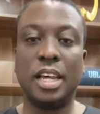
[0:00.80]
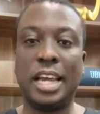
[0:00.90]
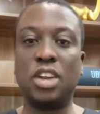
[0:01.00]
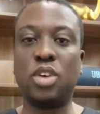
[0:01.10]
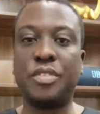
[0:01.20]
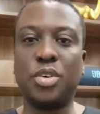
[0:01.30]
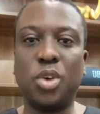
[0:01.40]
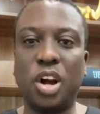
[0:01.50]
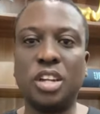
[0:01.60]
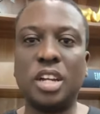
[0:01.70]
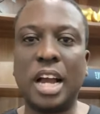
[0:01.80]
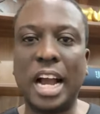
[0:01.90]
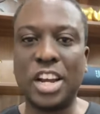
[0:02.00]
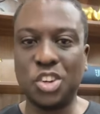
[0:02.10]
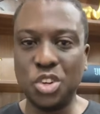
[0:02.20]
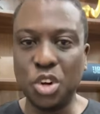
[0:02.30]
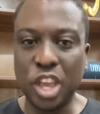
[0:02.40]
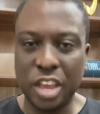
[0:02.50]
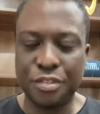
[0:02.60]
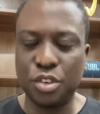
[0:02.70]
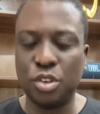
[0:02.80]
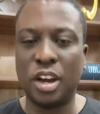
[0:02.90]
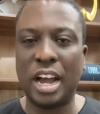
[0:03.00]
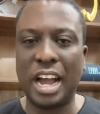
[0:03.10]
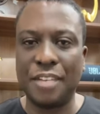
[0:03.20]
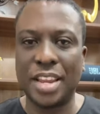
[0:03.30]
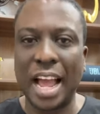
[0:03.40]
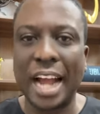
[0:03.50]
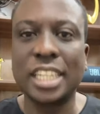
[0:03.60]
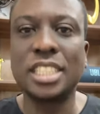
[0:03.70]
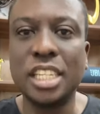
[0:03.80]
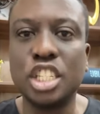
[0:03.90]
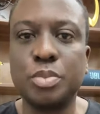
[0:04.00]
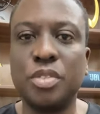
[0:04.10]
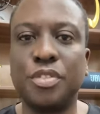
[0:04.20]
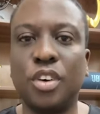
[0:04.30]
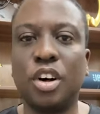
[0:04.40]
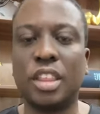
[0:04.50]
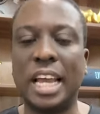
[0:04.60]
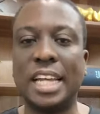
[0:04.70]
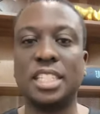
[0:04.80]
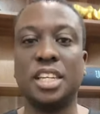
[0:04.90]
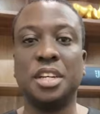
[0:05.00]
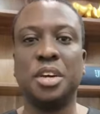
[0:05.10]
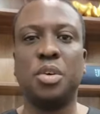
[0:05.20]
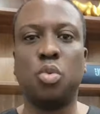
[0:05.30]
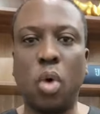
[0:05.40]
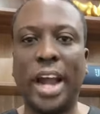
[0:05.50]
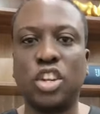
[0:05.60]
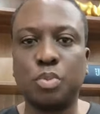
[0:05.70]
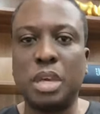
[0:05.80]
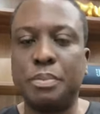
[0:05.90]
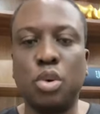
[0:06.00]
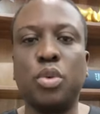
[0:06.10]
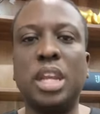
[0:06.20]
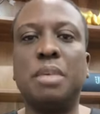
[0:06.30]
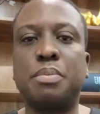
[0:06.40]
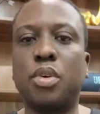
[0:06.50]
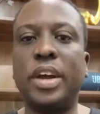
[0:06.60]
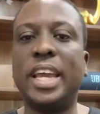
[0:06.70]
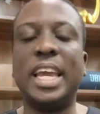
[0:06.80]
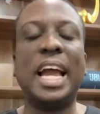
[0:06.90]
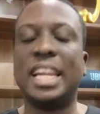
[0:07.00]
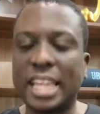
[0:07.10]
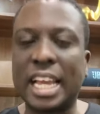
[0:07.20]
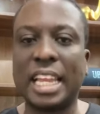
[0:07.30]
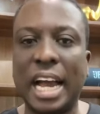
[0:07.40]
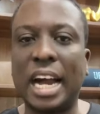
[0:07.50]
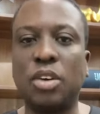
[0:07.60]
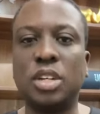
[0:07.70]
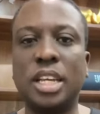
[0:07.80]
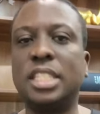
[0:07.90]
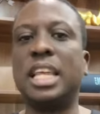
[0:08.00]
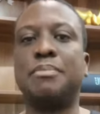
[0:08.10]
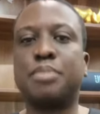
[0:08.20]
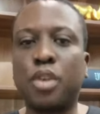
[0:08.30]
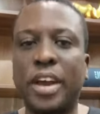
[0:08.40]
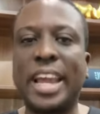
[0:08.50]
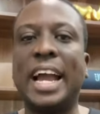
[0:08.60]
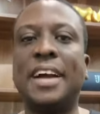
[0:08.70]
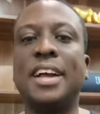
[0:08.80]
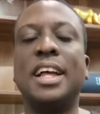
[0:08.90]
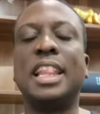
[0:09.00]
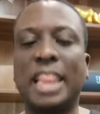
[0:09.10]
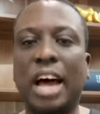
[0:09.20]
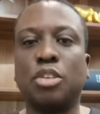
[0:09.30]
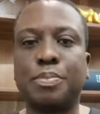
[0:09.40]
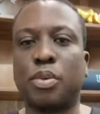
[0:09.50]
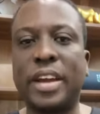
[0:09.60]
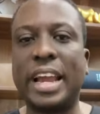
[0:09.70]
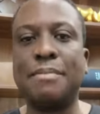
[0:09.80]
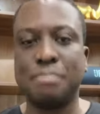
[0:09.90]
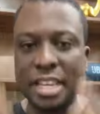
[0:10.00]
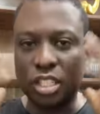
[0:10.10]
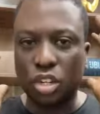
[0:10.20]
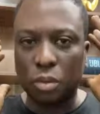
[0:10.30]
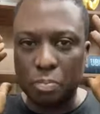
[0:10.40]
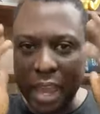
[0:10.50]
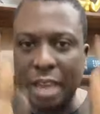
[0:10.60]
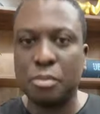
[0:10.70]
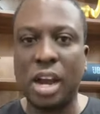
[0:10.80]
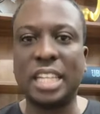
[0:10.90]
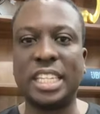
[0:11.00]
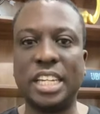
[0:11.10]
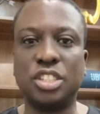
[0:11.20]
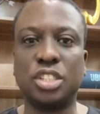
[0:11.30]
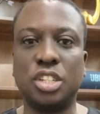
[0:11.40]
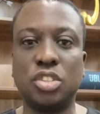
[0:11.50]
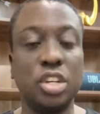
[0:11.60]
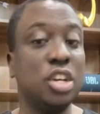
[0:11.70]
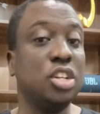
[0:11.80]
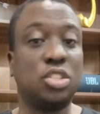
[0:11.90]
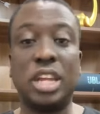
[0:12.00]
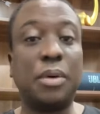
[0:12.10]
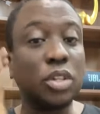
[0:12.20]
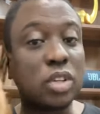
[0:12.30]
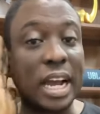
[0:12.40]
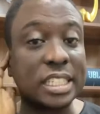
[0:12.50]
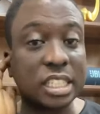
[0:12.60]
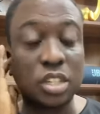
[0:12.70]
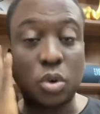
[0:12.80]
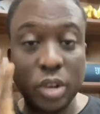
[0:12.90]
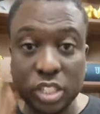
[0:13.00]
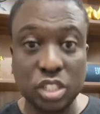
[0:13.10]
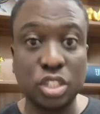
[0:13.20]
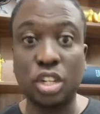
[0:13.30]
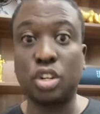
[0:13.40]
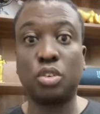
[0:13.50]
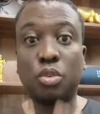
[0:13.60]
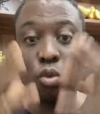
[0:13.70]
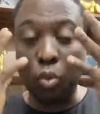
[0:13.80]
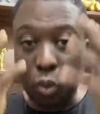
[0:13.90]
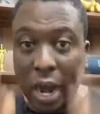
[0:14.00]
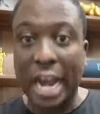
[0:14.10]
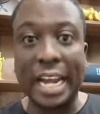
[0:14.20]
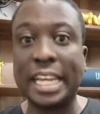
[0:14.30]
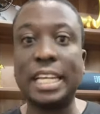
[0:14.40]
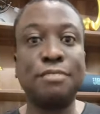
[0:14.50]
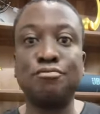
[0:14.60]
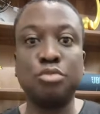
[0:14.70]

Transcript: Hello, everyone. I don't know if you have been asked this before that why do people really pray and they're loud? Is it that prayer, loud prayer, makes God pay more attention? Today, I want to answer the question why